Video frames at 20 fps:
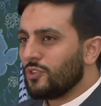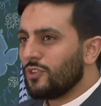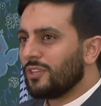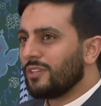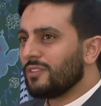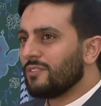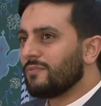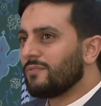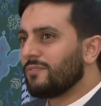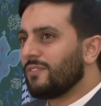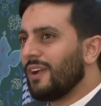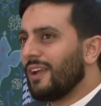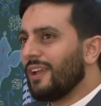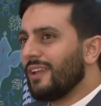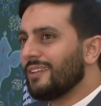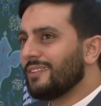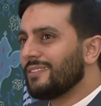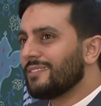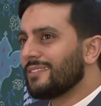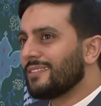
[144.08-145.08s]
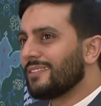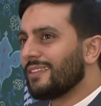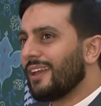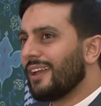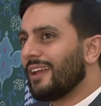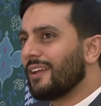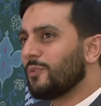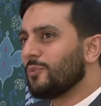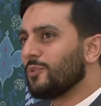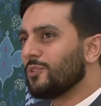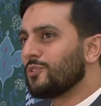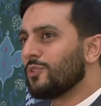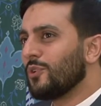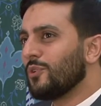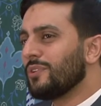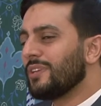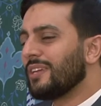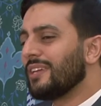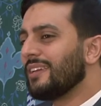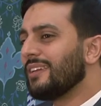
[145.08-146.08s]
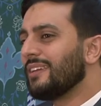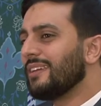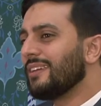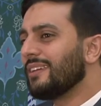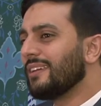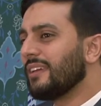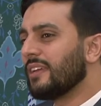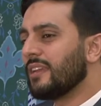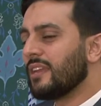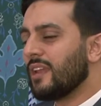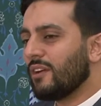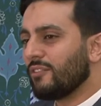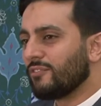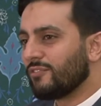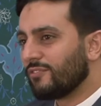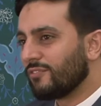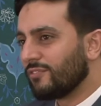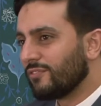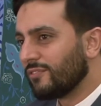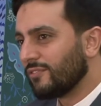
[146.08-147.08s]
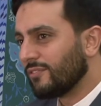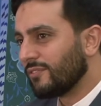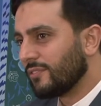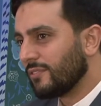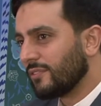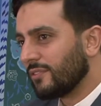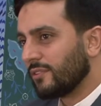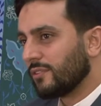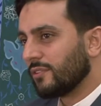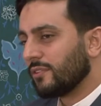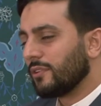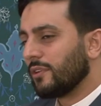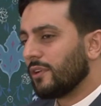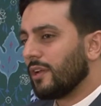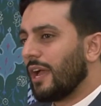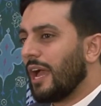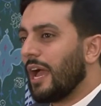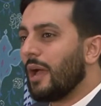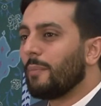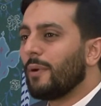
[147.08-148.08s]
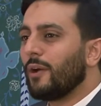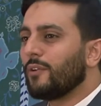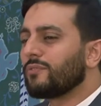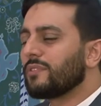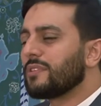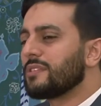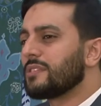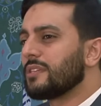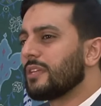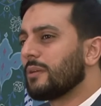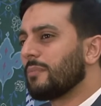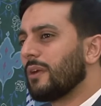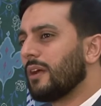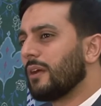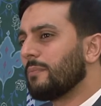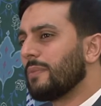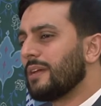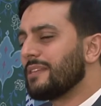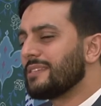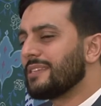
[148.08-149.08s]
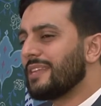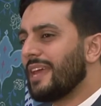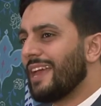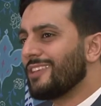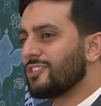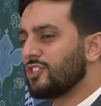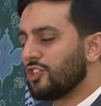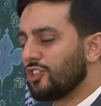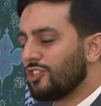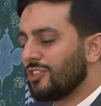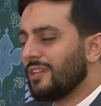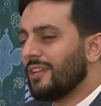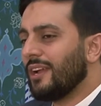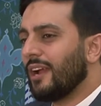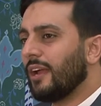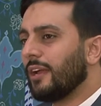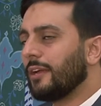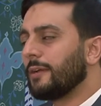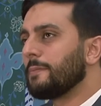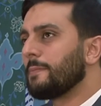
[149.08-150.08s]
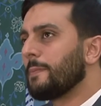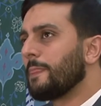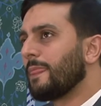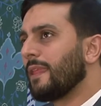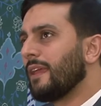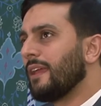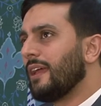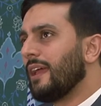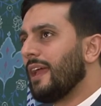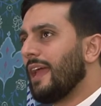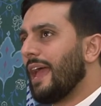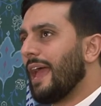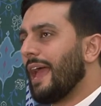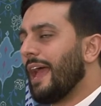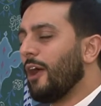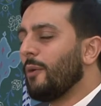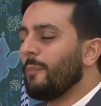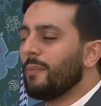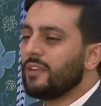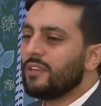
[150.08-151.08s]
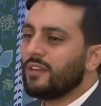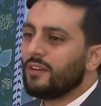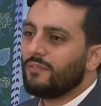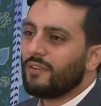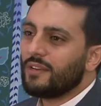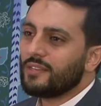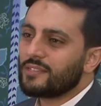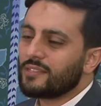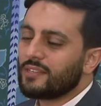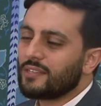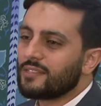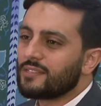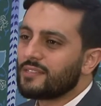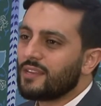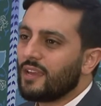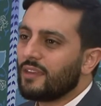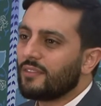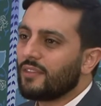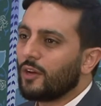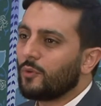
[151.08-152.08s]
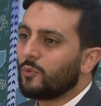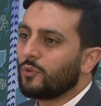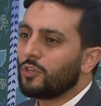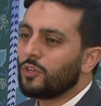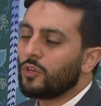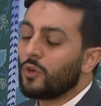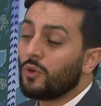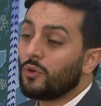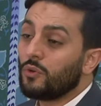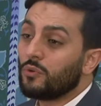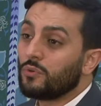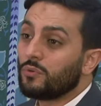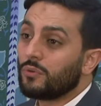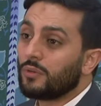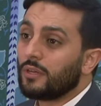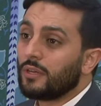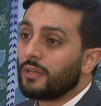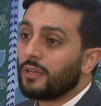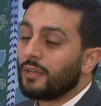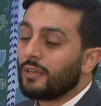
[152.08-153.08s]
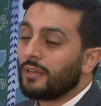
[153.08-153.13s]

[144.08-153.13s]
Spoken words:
So you can find that we don't hear enough about this Imam. As in, as Shia, how many of us can say that we know